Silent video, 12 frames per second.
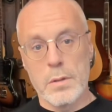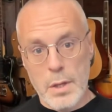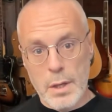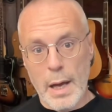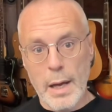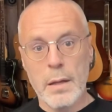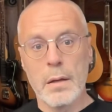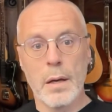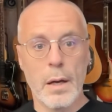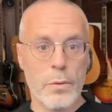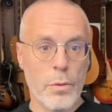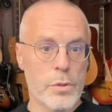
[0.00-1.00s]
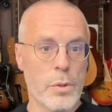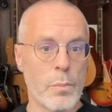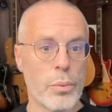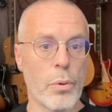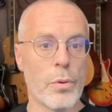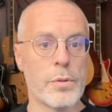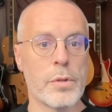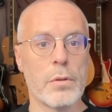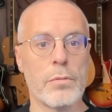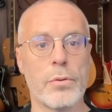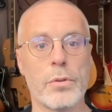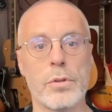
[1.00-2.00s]
today and also importance
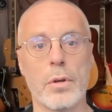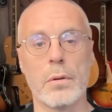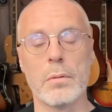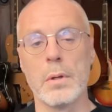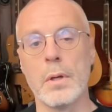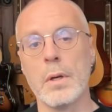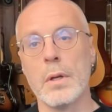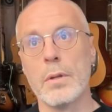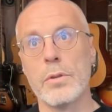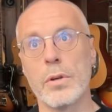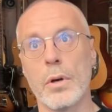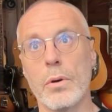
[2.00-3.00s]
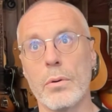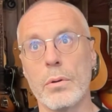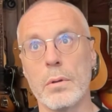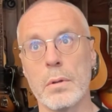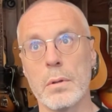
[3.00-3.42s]
in the future. So